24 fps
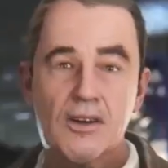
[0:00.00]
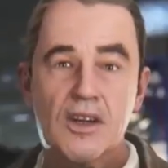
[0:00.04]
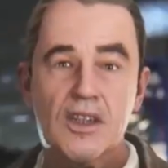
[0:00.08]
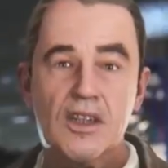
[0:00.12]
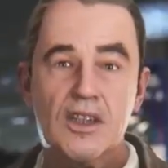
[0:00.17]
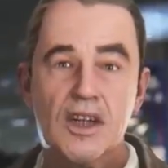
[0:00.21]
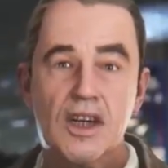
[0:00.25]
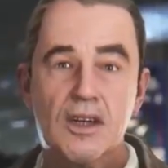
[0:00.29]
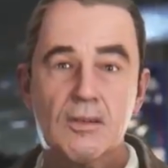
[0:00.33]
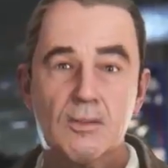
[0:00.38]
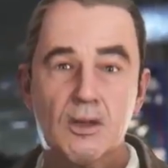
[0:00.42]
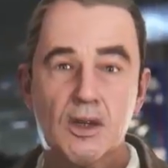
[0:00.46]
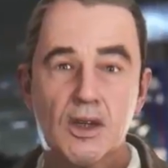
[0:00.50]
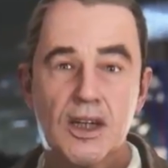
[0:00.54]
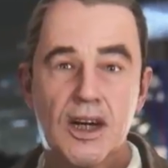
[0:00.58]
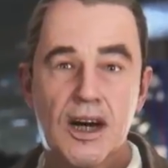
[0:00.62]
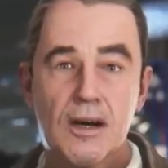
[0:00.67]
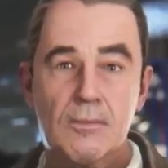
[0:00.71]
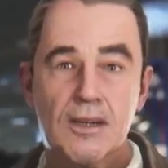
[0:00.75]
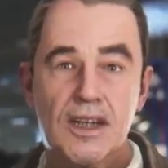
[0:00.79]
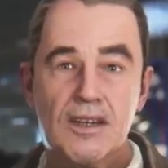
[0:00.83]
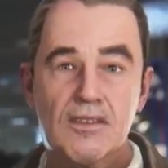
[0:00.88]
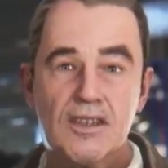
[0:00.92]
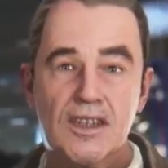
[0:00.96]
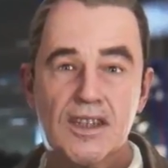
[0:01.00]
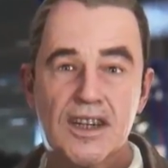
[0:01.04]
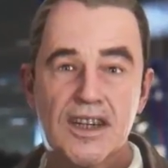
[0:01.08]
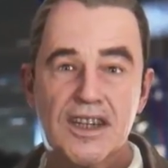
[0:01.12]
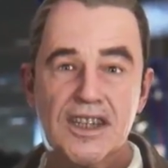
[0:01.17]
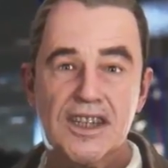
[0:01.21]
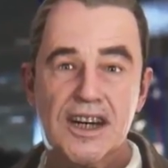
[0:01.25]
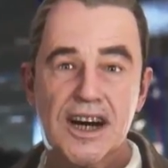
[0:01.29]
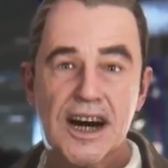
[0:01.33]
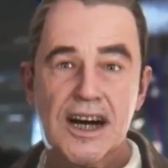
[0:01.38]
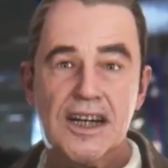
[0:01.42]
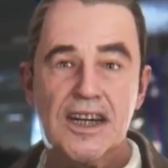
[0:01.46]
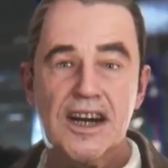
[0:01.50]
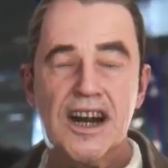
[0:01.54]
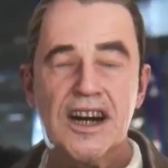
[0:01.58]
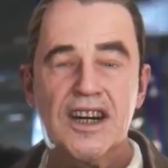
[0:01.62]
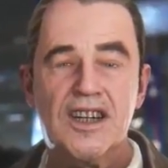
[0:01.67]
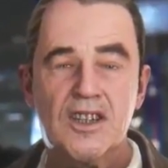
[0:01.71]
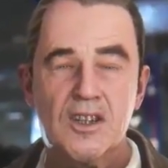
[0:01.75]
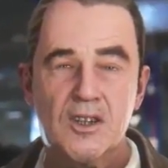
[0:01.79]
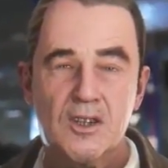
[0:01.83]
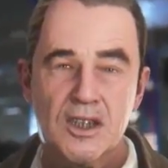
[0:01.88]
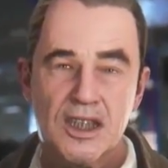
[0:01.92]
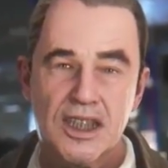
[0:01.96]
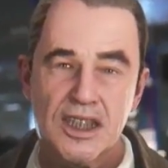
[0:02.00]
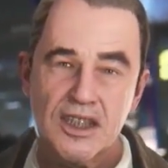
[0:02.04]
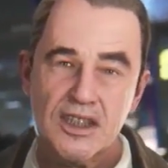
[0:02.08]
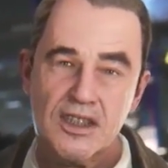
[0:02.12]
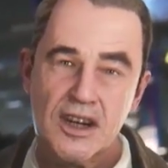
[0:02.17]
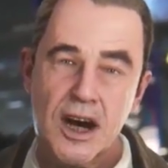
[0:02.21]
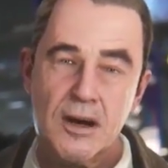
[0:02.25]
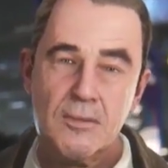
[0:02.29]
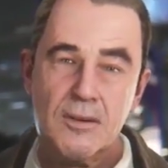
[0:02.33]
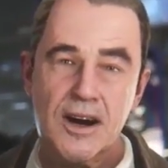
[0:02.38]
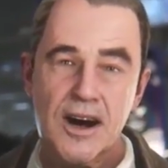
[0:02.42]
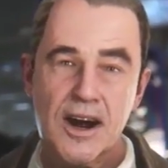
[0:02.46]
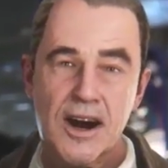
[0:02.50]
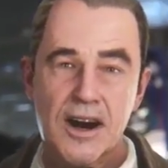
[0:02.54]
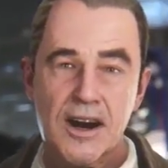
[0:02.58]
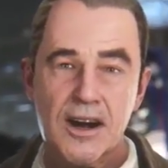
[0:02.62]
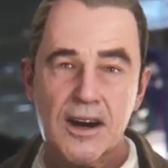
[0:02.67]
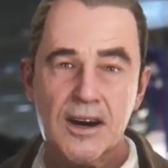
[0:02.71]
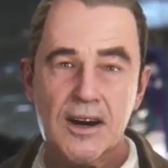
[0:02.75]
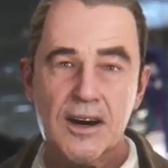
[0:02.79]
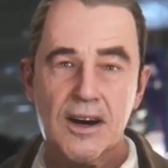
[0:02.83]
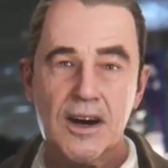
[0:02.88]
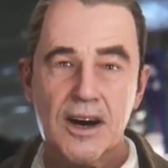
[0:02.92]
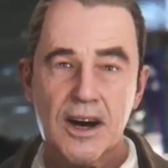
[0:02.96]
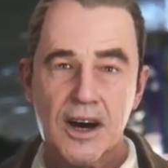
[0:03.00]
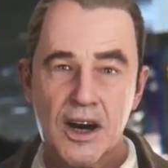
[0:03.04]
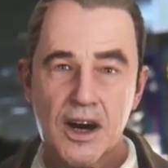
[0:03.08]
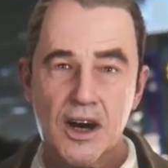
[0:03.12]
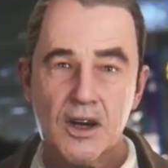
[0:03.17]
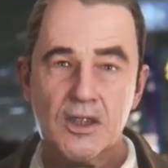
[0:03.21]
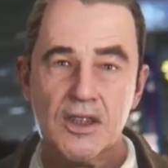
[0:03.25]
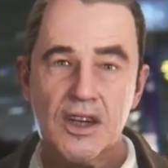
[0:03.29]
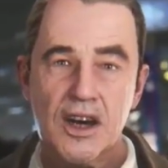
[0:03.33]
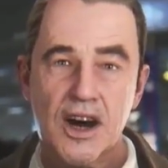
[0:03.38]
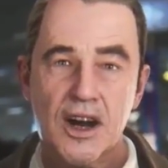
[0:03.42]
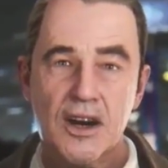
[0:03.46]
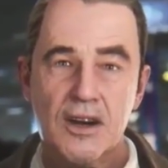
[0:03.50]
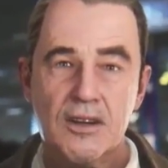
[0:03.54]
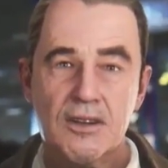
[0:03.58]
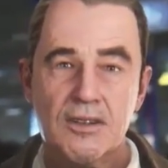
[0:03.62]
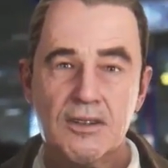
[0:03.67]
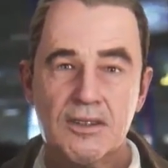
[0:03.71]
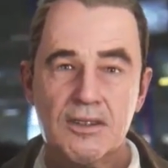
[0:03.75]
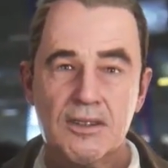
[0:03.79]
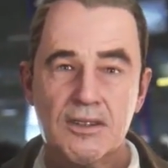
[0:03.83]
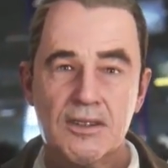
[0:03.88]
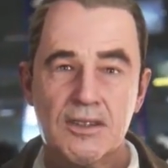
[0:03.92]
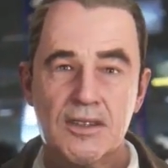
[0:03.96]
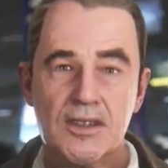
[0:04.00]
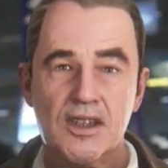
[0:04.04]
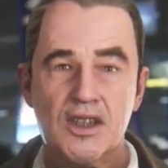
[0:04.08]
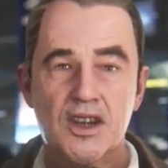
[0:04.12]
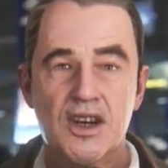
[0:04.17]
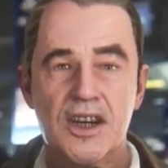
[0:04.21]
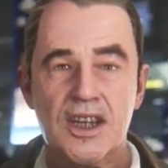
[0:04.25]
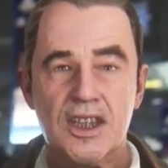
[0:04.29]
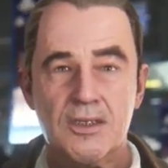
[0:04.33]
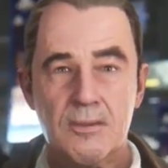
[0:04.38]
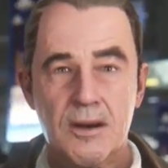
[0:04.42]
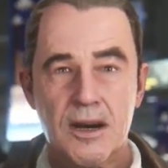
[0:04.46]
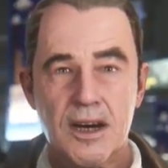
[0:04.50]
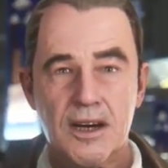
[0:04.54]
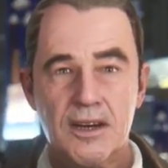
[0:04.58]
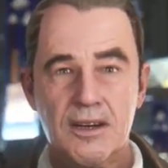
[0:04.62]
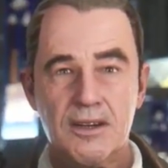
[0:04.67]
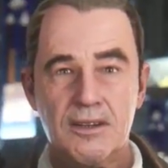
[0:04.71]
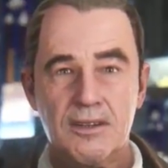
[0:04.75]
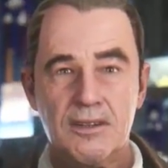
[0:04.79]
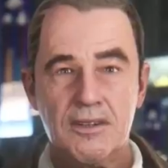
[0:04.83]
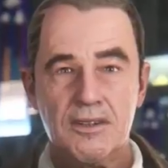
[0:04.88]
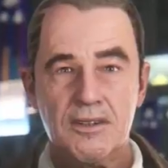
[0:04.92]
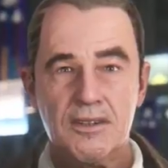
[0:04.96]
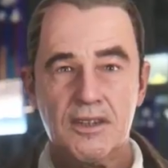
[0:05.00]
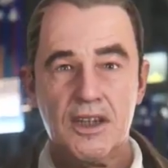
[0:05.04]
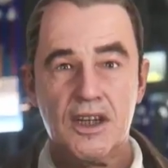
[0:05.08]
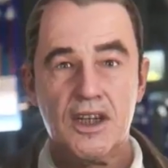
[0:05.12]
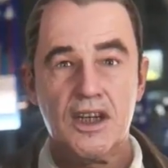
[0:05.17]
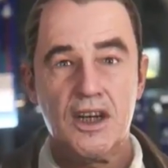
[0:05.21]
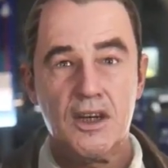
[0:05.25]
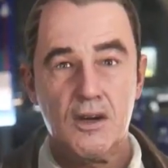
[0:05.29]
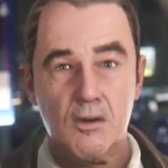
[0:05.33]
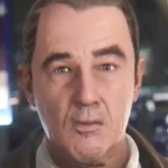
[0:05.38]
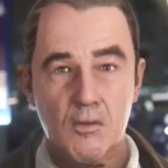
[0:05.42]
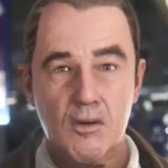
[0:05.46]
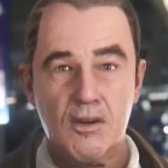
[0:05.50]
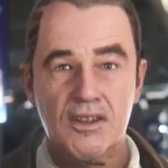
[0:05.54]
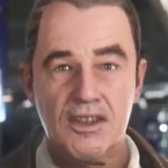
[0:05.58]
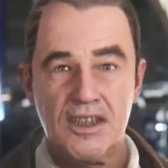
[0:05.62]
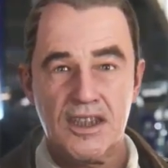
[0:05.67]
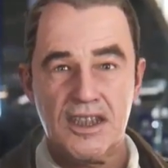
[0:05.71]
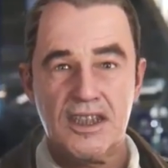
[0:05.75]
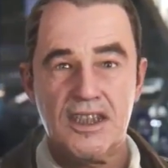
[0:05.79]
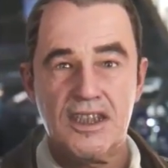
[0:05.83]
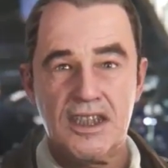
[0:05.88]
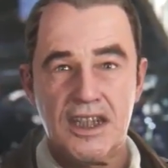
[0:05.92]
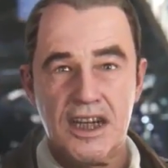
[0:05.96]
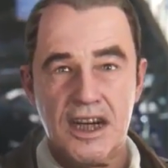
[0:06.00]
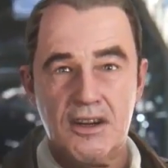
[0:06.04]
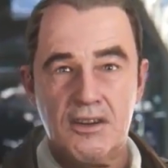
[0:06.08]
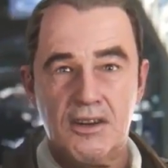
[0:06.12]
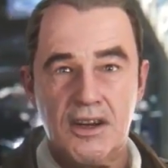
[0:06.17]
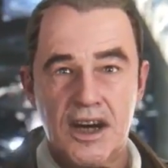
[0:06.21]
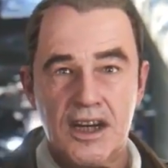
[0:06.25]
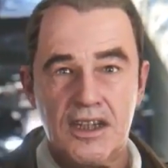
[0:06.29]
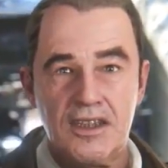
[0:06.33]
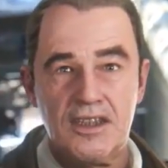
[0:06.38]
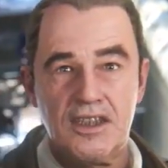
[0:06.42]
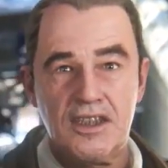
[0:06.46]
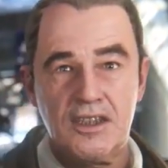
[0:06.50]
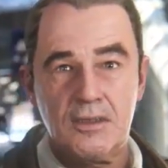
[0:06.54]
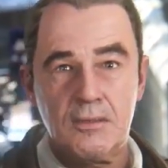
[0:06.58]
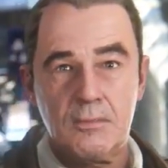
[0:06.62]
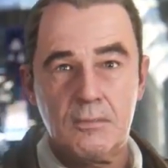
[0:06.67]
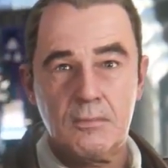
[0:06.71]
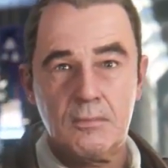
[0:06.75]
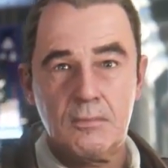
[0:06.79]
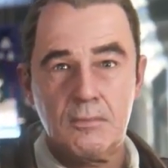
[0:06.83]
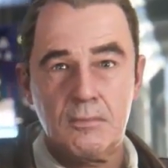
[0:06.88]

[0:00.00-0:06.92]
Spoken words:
There's a lot more coming in the days ahead, so strap in and hold on. Trust me, you're going to want to see this.